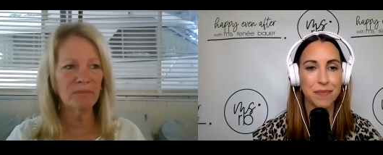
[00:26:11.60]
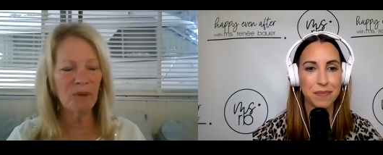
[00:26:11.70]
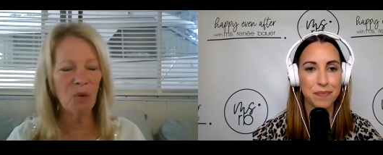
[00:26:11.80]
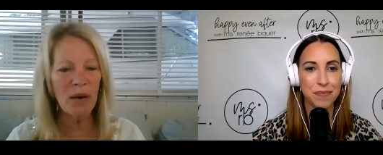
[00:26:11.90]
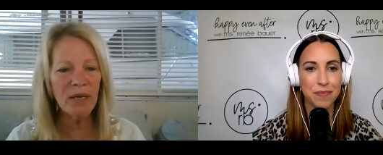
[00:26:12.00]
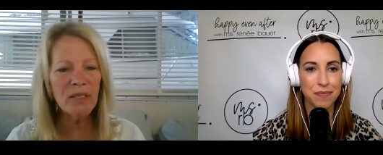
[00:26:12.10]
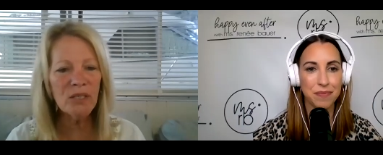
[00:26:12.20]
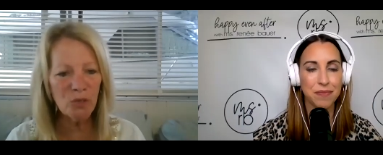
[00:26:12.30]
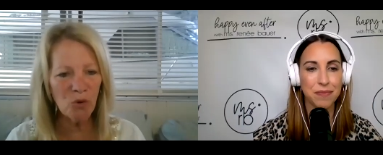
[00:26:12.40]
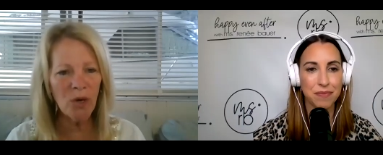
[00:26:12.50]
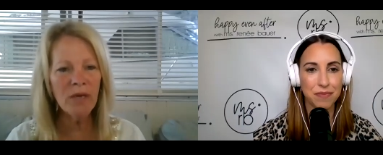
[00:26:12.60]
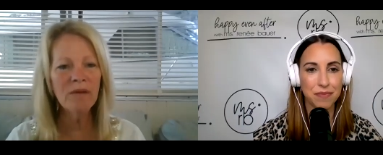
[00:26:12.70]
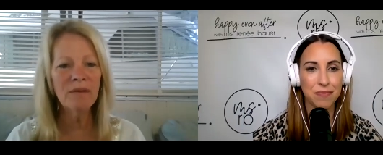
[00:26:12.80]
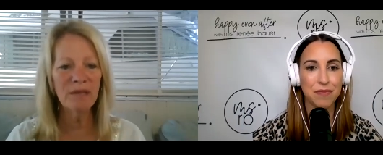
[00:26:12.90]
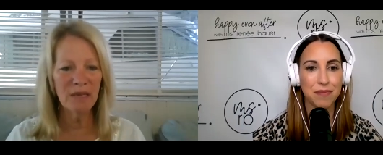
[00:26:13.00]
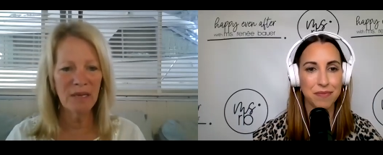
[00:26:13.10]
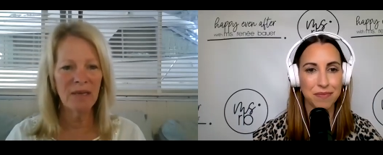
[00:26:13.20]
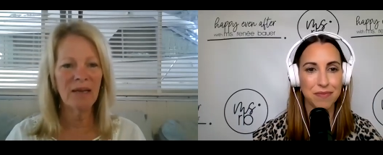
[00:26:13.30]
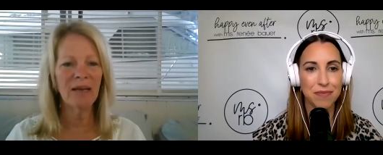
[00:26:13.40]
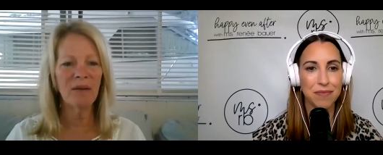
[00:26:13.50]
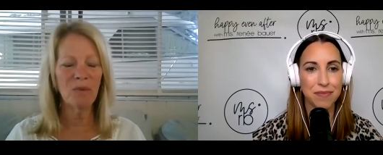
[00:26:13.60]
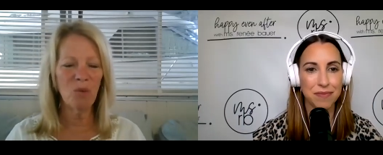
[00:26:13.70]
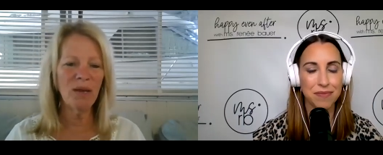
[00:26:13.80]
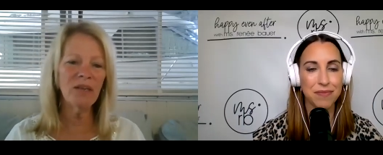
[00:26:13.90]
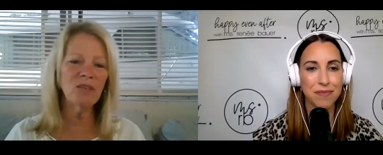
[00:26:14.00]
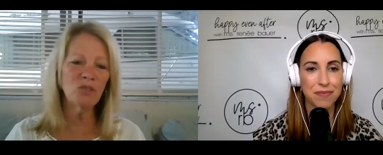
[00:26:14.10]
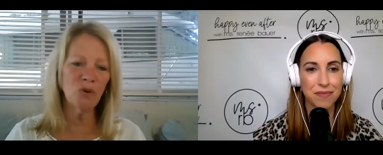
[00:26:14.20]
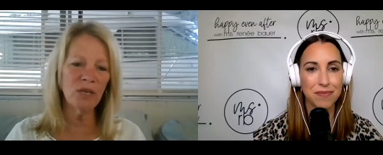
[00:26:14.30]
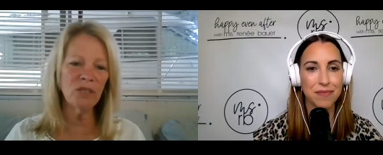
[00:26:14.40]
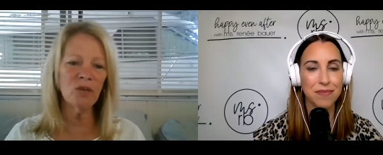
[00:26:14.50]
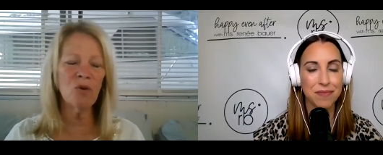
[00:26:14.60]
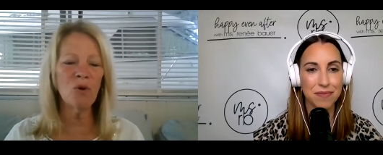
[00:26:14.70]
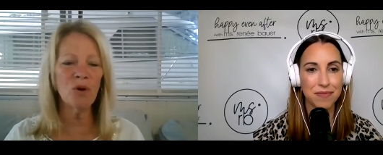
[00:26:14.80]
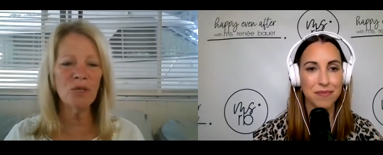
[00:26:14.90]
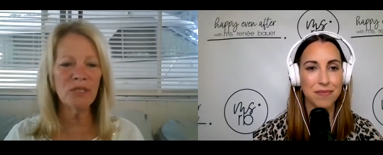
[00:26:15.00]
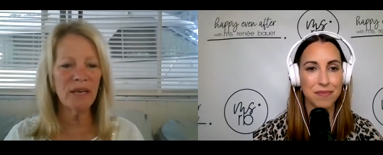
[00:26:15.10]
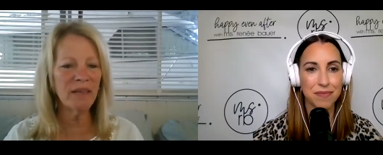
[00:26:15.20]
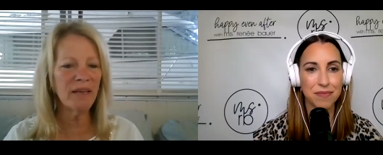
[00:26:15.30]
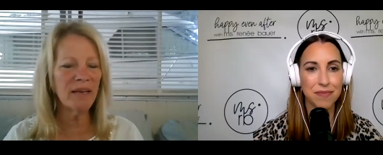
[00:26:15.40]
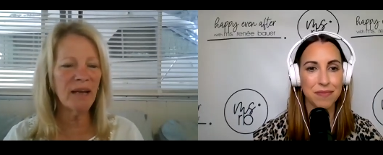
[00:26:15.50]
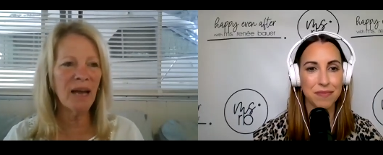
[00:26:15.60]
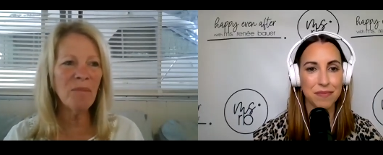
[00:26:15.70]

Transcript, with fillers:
Speaker 1: Awaken to Joy. Um, Awaken to Joy is the course, and then I'm